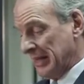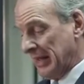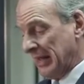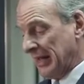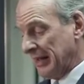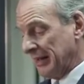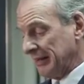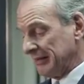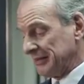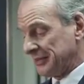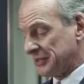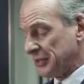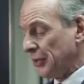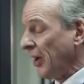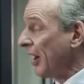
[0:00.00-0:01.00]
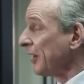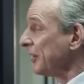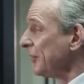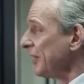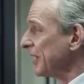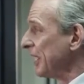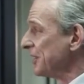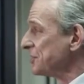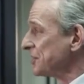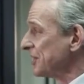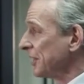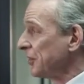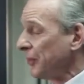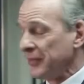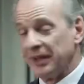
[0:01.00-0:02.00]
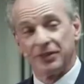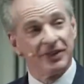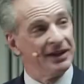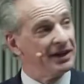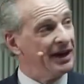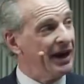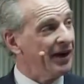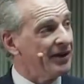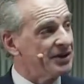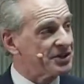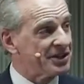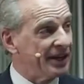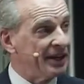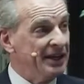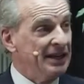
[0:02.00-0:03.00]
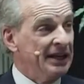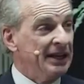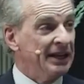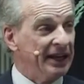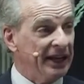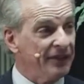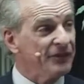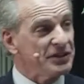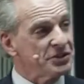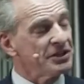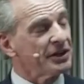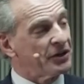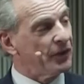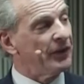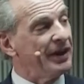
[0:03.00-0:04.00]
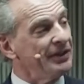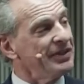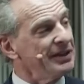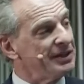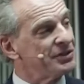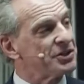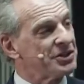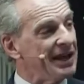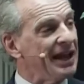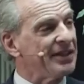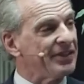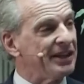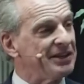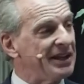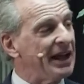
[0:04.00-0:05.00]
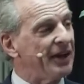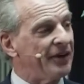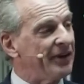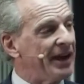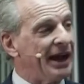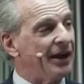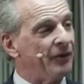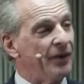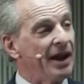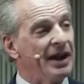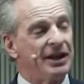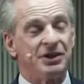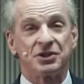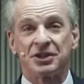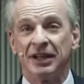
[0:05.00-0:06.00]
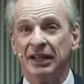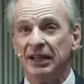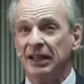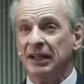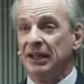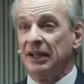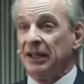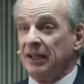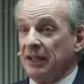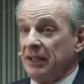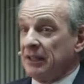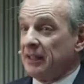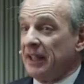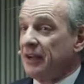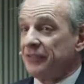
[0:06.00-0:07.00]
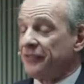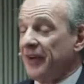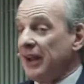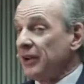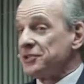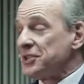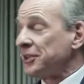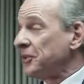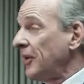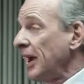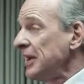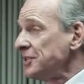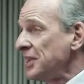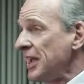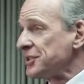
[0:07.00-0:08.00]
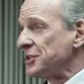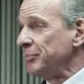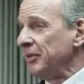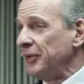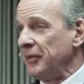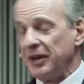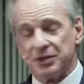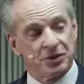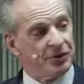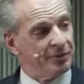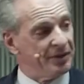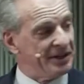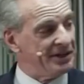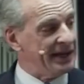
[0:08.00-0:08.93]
Uh, to argue against the Corinthian heresy. If, as the Corinthians said, the dead are not raised, then it follows that Christ hasn't been raised from the